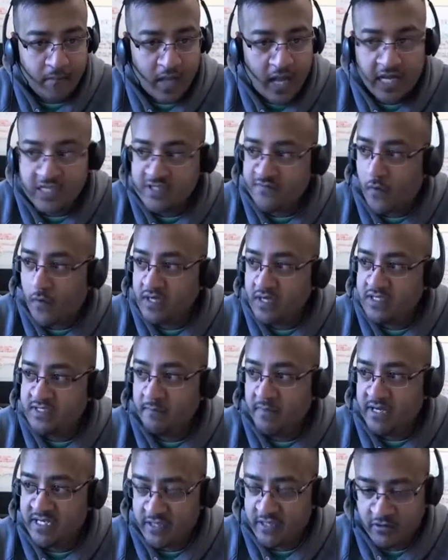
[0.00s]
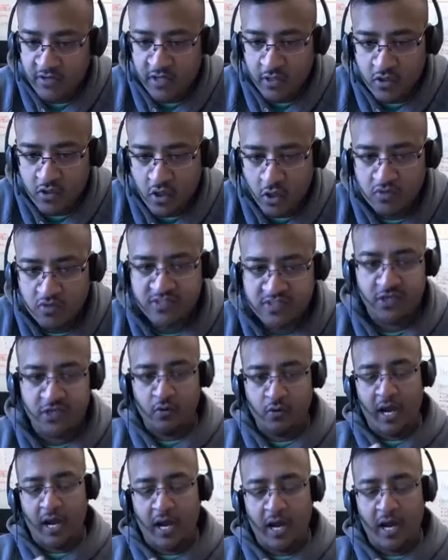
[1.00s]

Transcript: As far as the material goes, you